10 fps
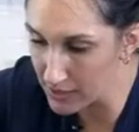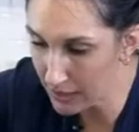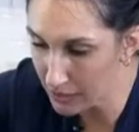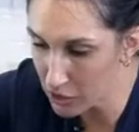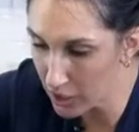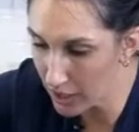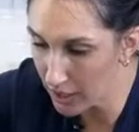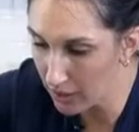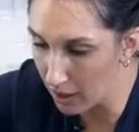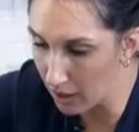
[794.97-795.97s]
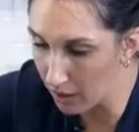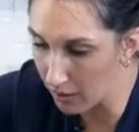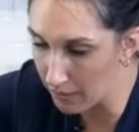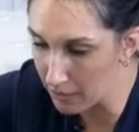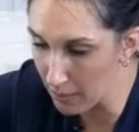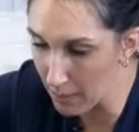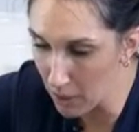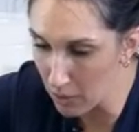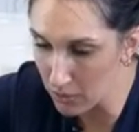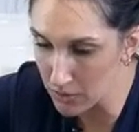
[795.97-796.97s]
section of the
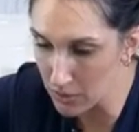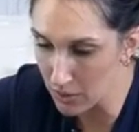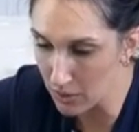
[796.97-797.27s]
boat.